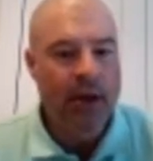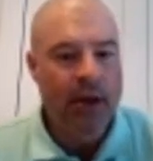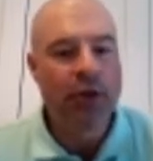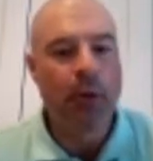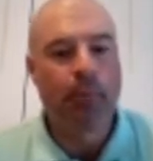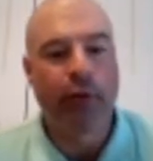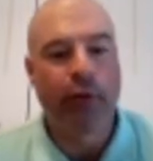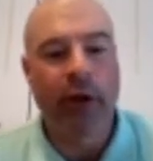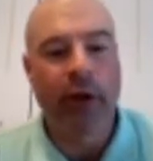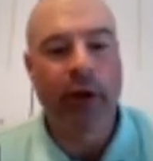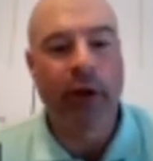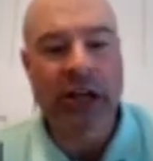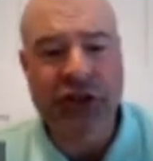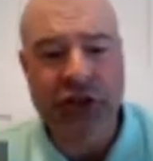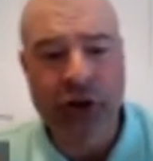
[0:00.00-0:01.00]
The
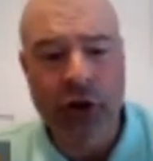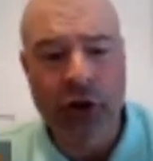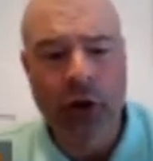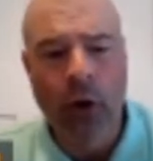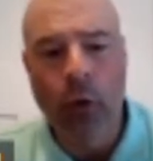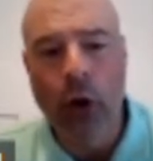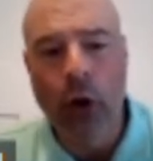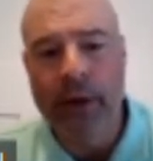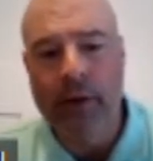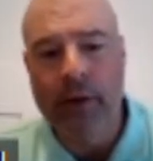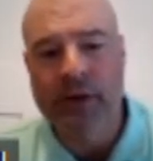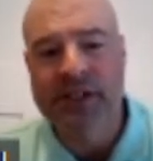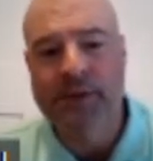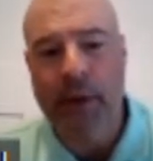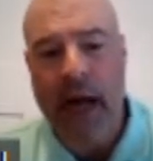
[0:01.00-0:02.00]
pressure will be
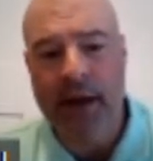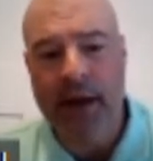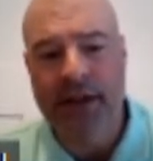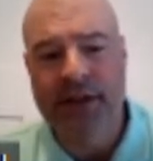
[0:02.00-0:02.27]
responded